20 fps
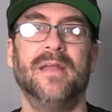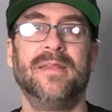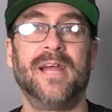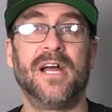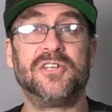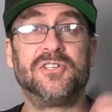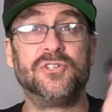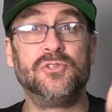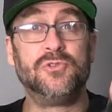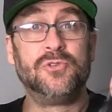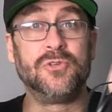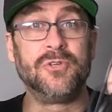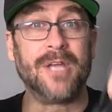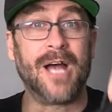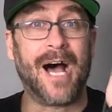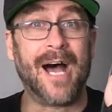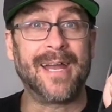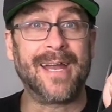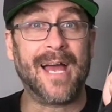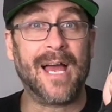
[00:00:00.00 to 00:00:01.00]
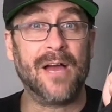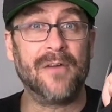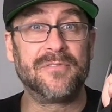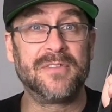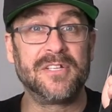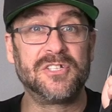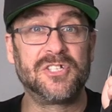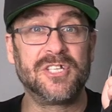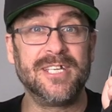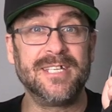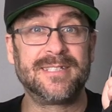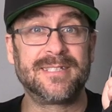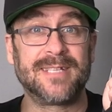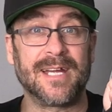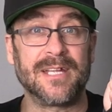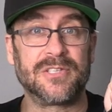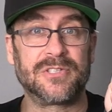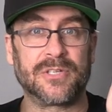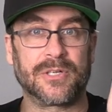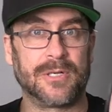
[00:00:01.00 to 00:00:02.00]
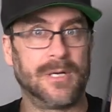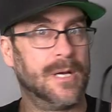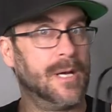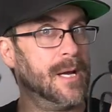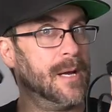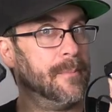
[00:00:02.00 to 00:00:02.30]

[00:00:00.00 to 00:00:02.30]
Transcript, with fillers: that you do not have the G Sensor